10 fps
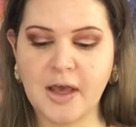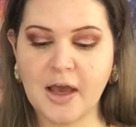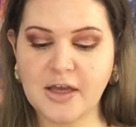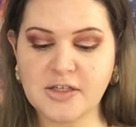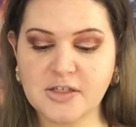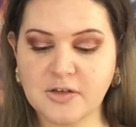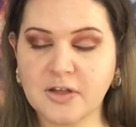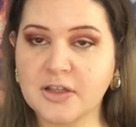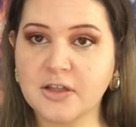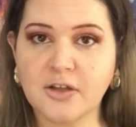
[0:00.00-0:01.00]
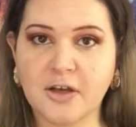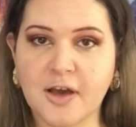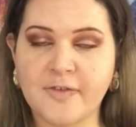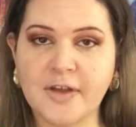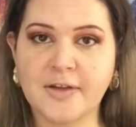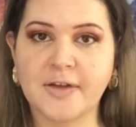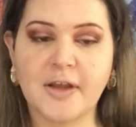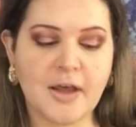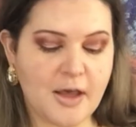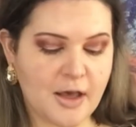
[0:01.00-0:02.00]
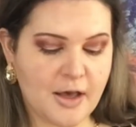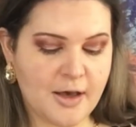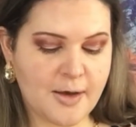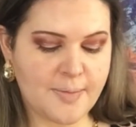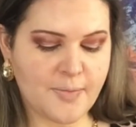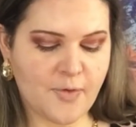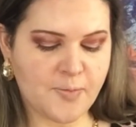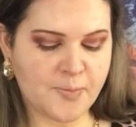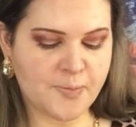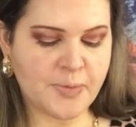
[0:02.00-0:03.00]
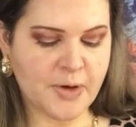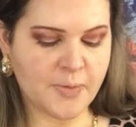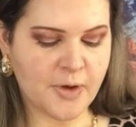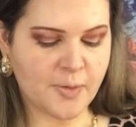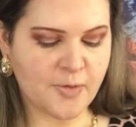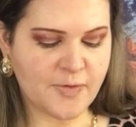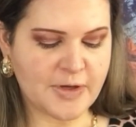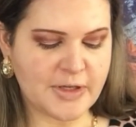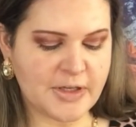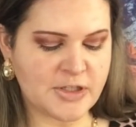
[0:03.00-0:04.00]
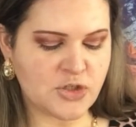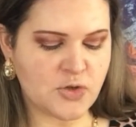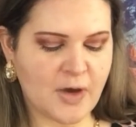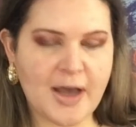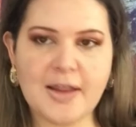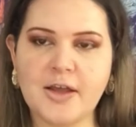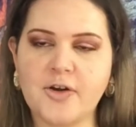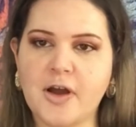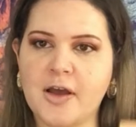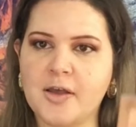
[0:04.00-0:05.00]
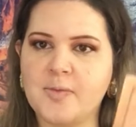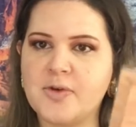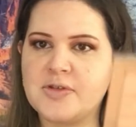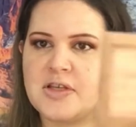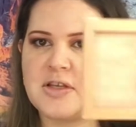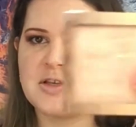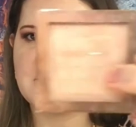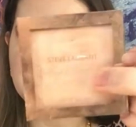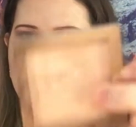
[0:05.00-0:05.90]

I just don't like the look of it. But we are moving into highlighter. I am using